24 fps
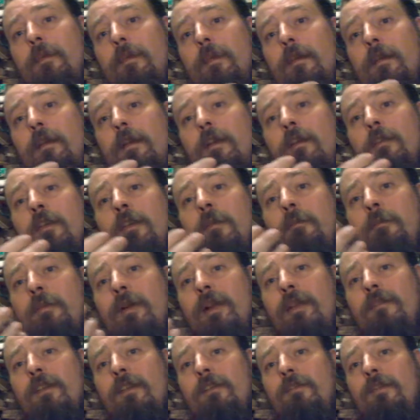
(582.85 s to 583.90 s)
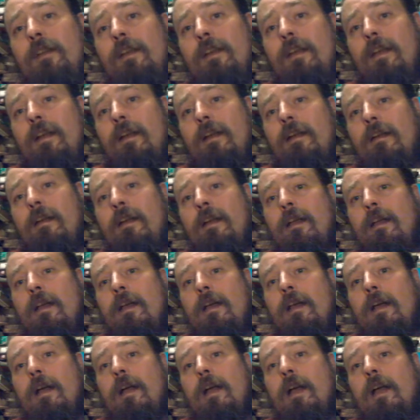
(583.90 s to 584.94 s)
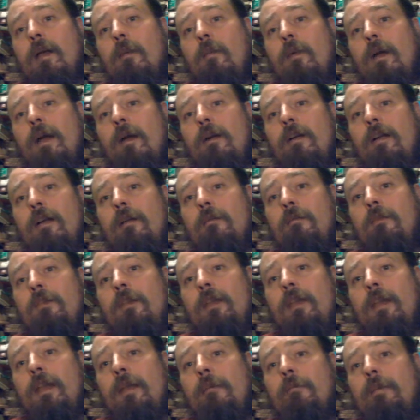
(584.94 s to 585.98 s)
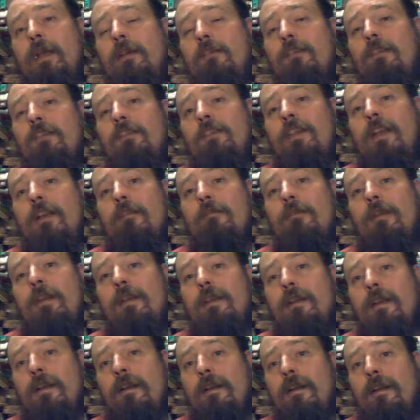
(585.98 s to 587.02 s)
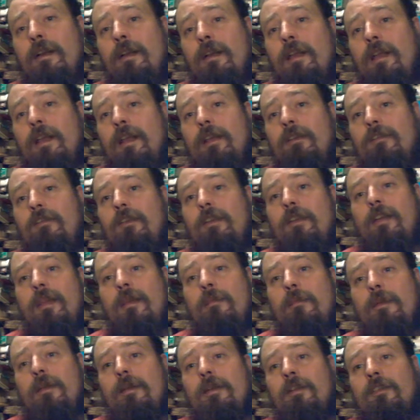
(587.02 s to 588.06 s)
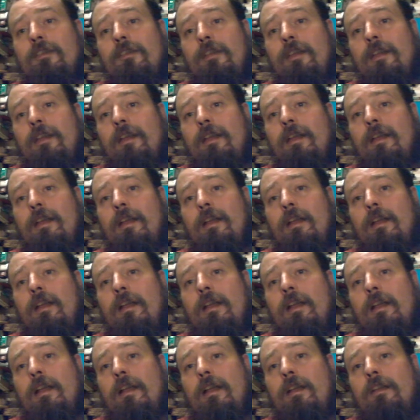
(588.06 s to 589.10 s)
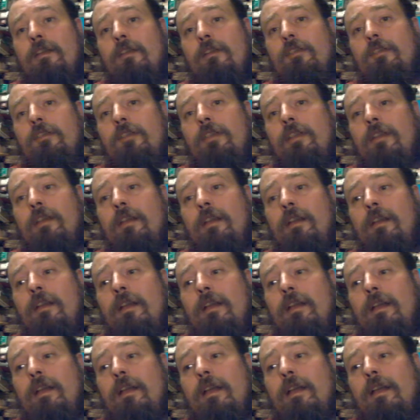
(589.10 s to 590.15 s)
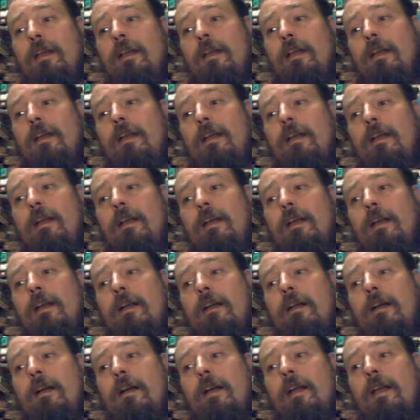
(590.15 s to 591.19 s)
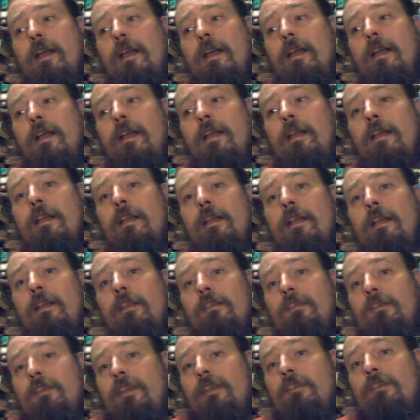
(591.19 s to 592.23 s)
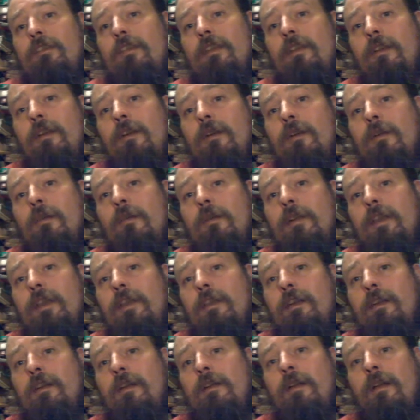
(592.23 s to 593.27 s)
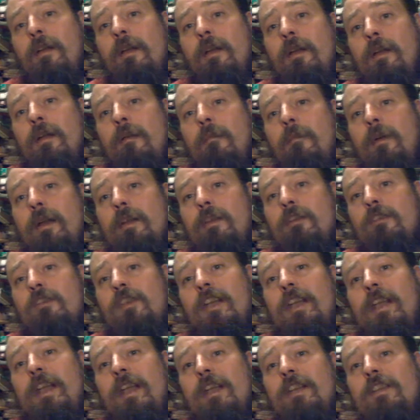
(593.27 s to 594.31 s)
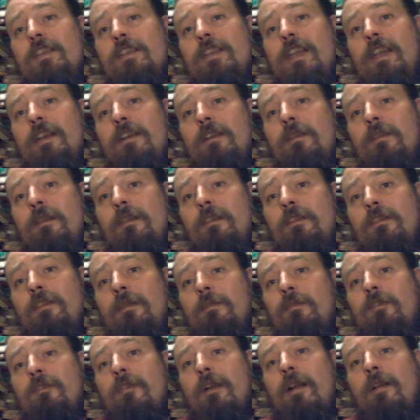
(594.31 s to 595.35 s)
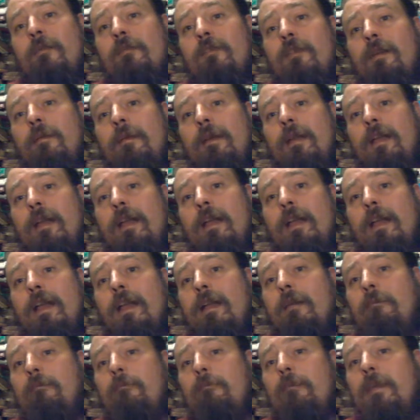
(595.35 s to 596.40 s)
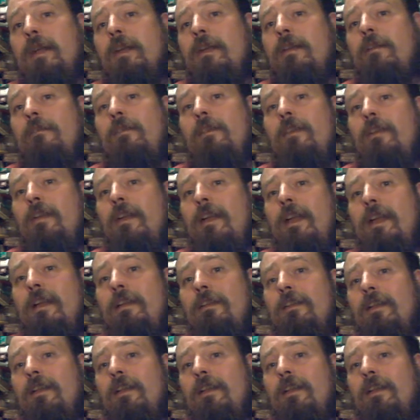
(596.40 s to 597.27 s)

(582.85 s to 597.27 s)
on a previous video, I welcomed Peter Saurino into the community. And I said to all of you, why not check out his channel and subscribe to him? And many of you had.